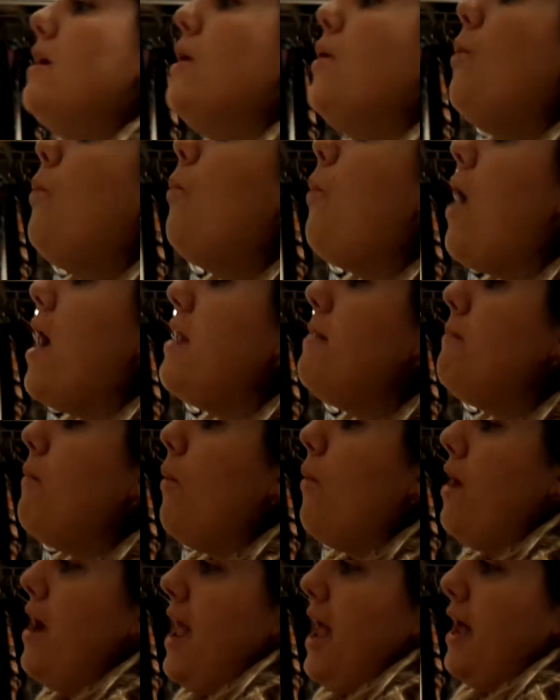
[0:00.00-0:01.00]
One
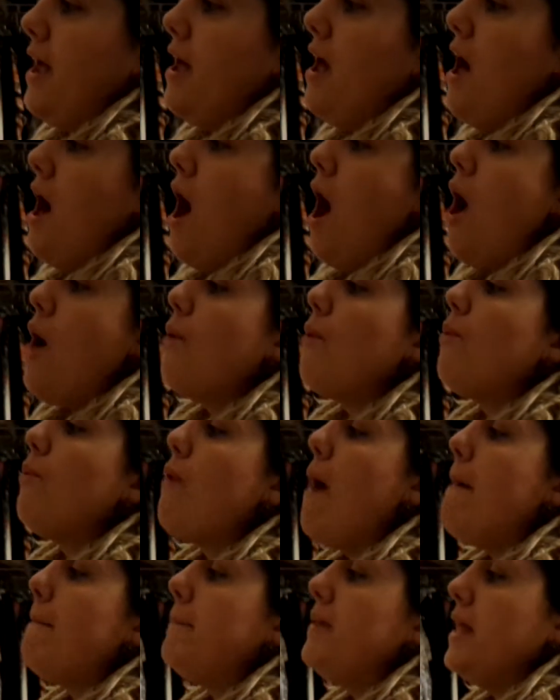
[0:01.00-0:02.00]
morning, a
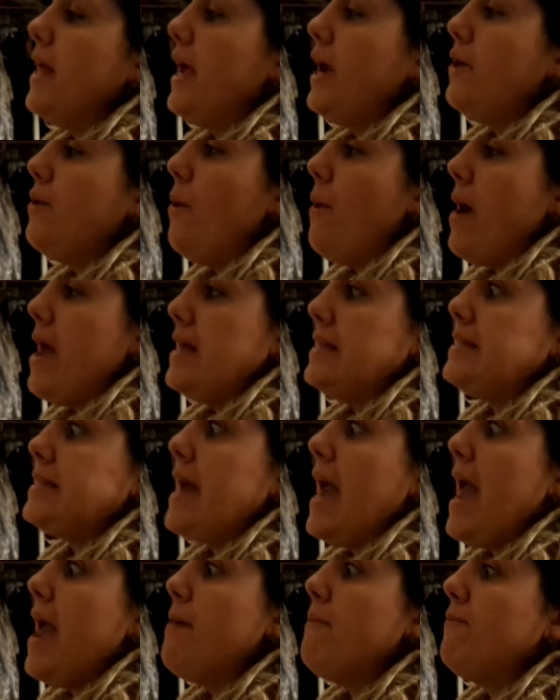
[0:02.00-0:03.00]
rumbling noise
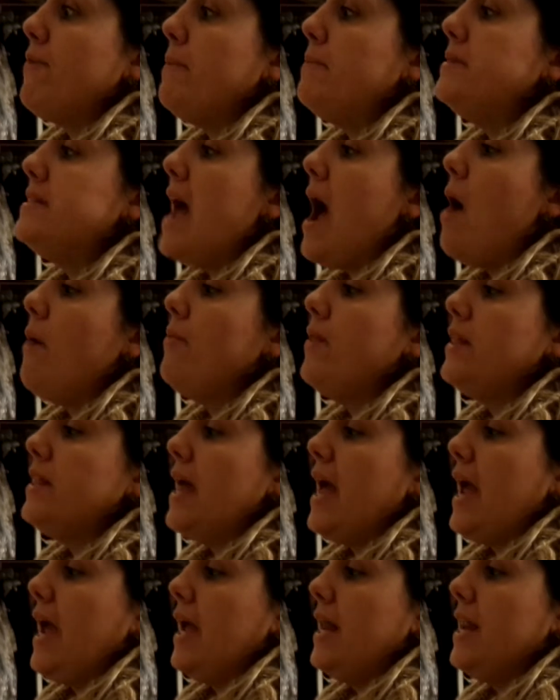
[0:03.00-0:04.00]
came from down the
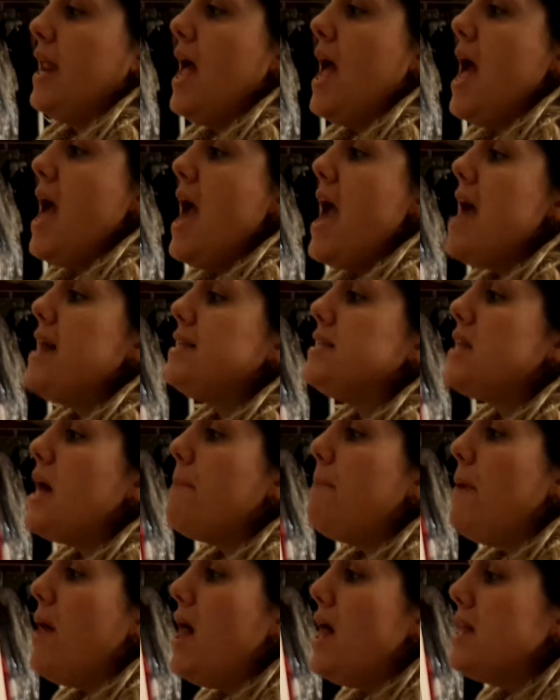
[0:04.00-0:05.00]
lane. "It's
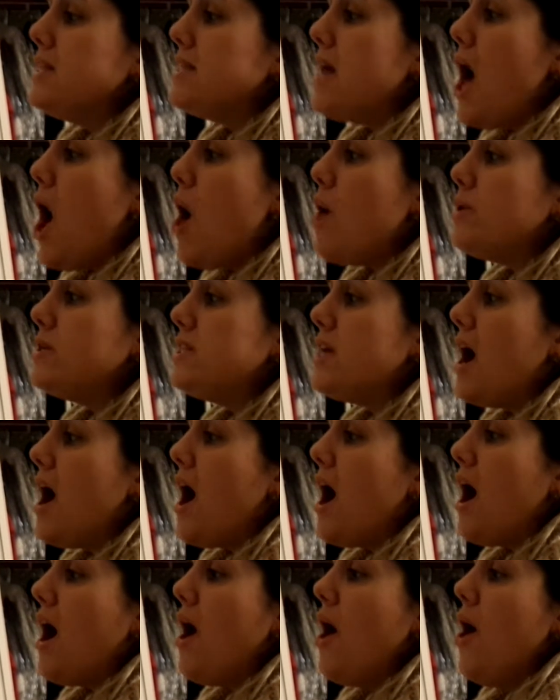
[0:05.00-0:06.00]
the
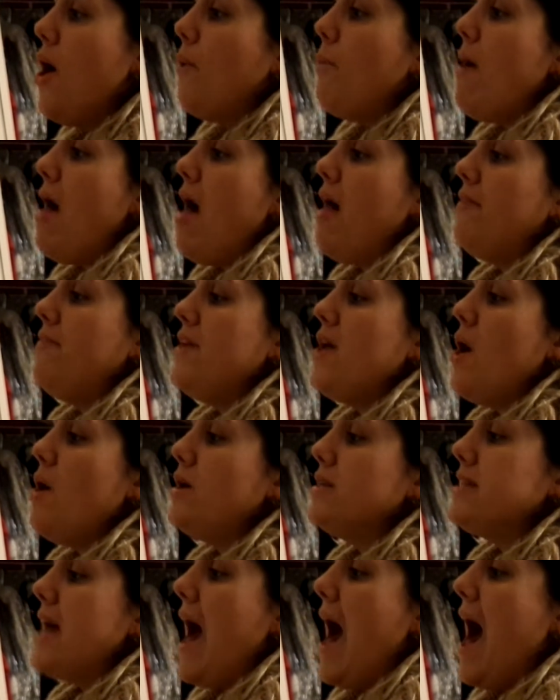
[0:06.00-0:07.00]
bulldozer!" wailed the
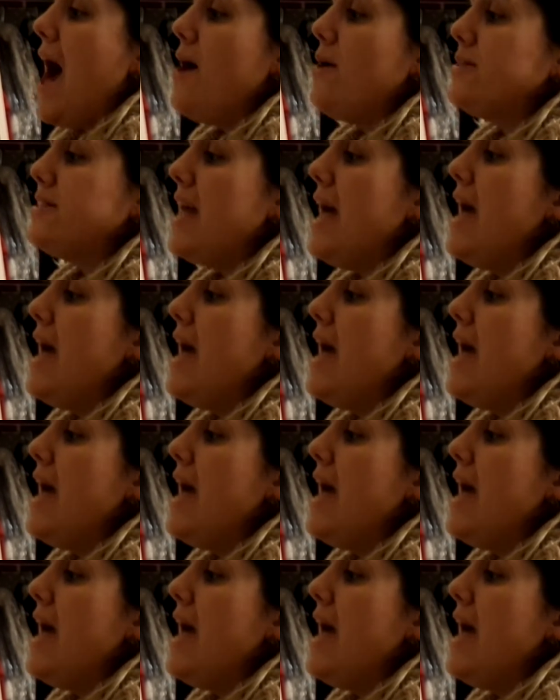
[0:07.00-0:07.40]
old house.